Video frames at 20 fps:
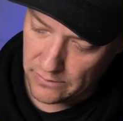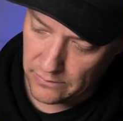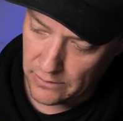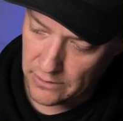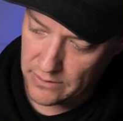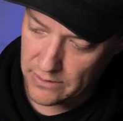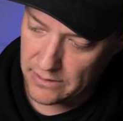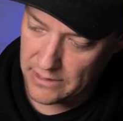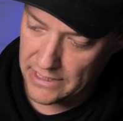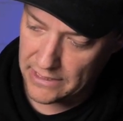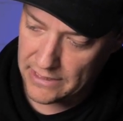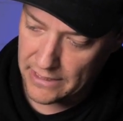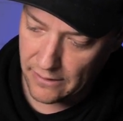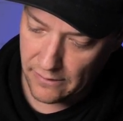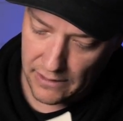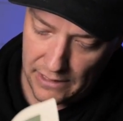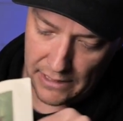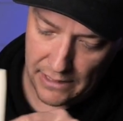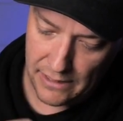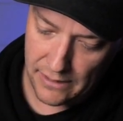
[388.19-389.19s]
and lots of
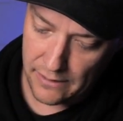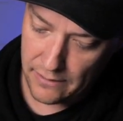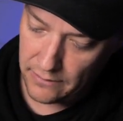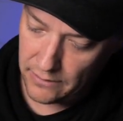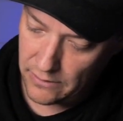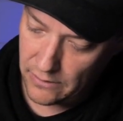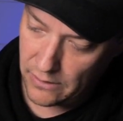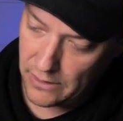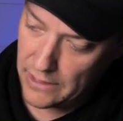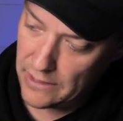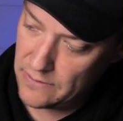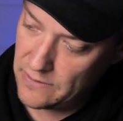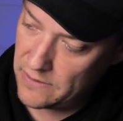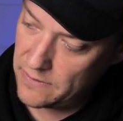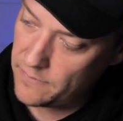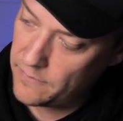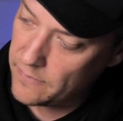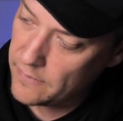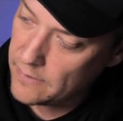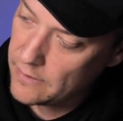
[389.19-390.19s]
detail here,
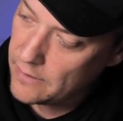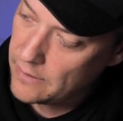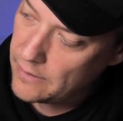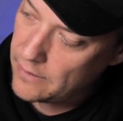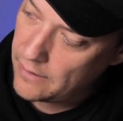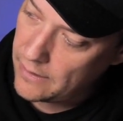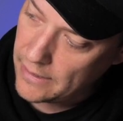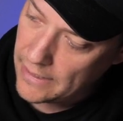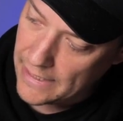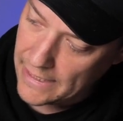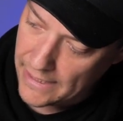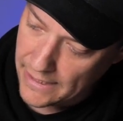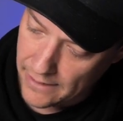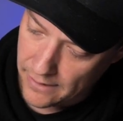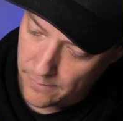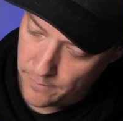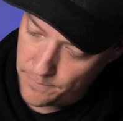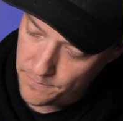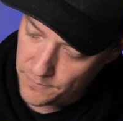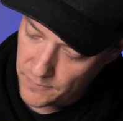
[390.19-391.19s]
guys.
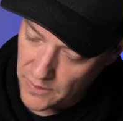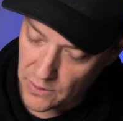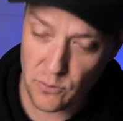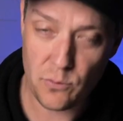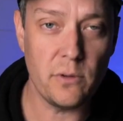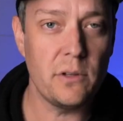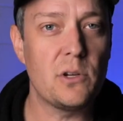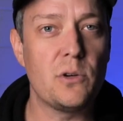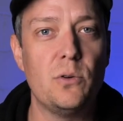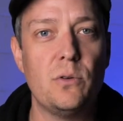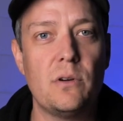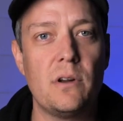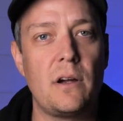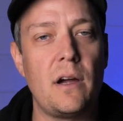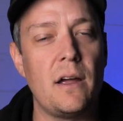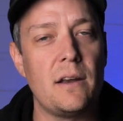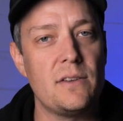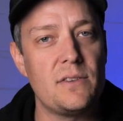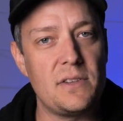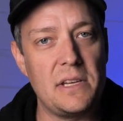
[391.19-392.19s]
It's really cool to
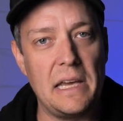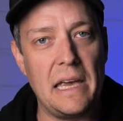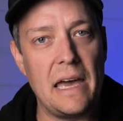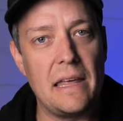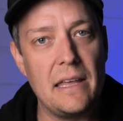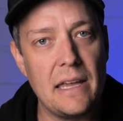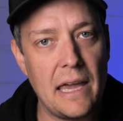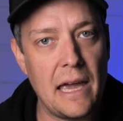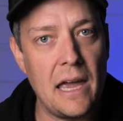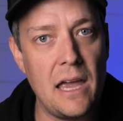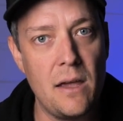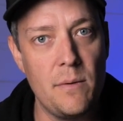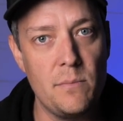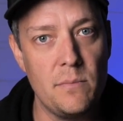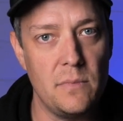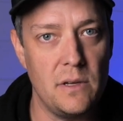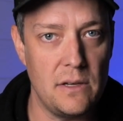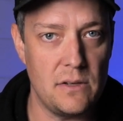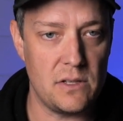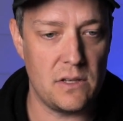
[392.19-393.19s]
kind of see how the
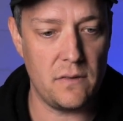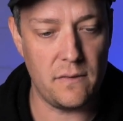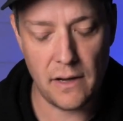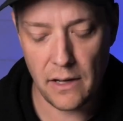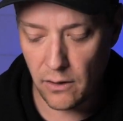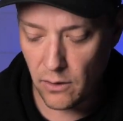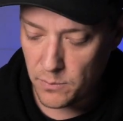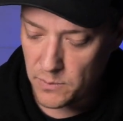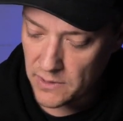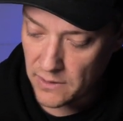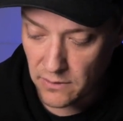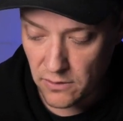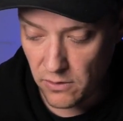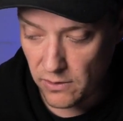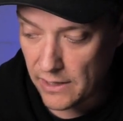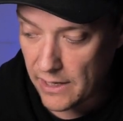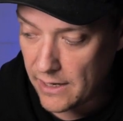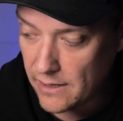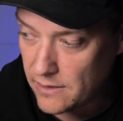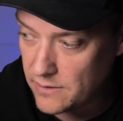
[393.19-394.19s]
game is developed and
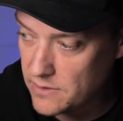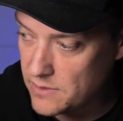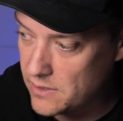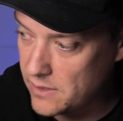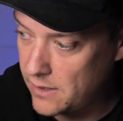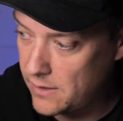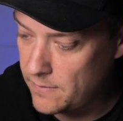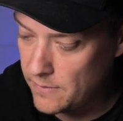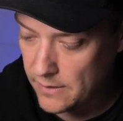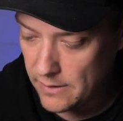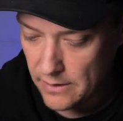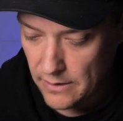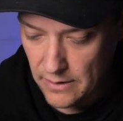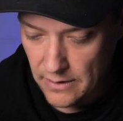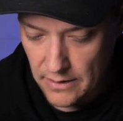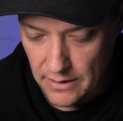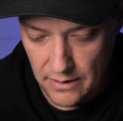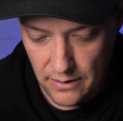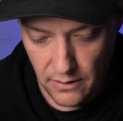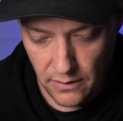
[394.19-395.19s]
created. So
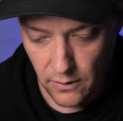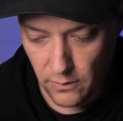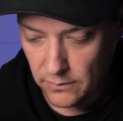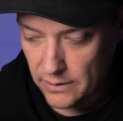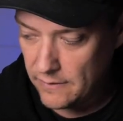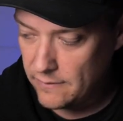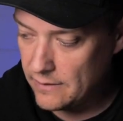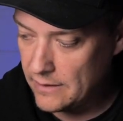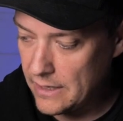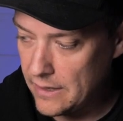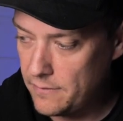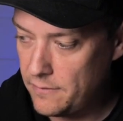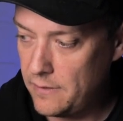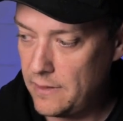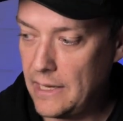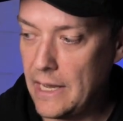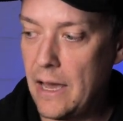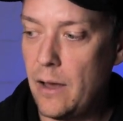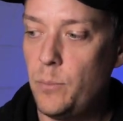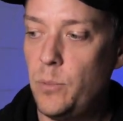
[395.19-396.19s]
I'll leave it there for
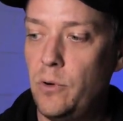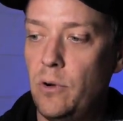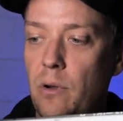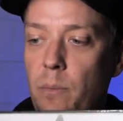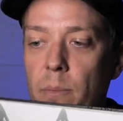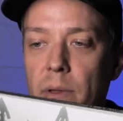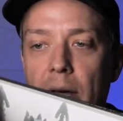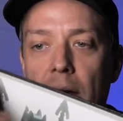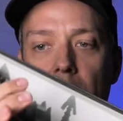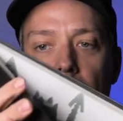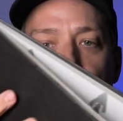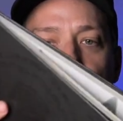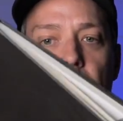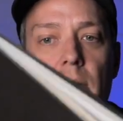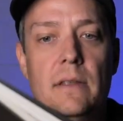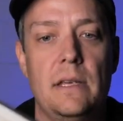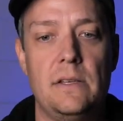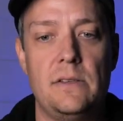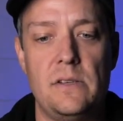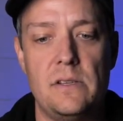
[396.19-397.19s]
the art book, but
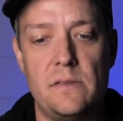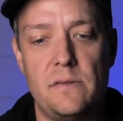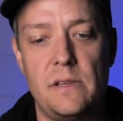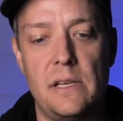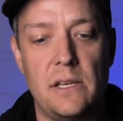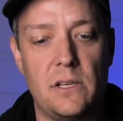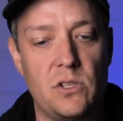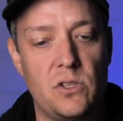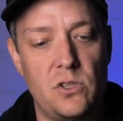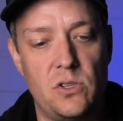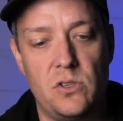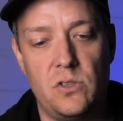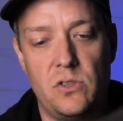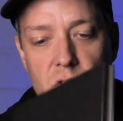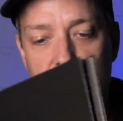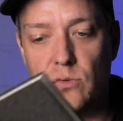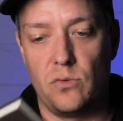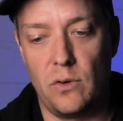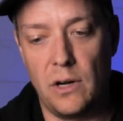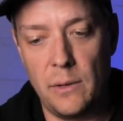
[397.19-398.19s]
this is
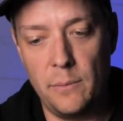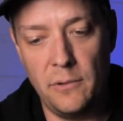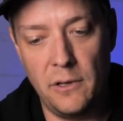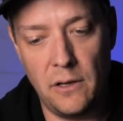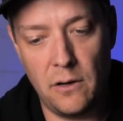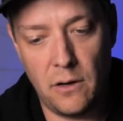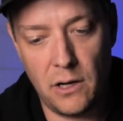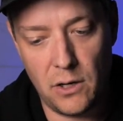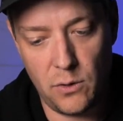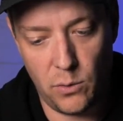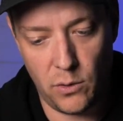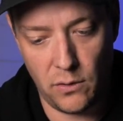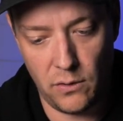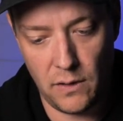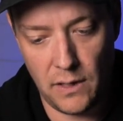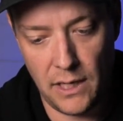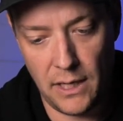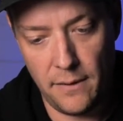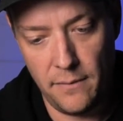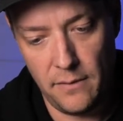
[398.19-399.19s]
extremely high
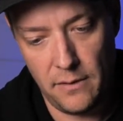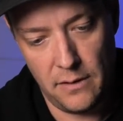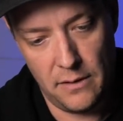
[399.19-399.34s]
quality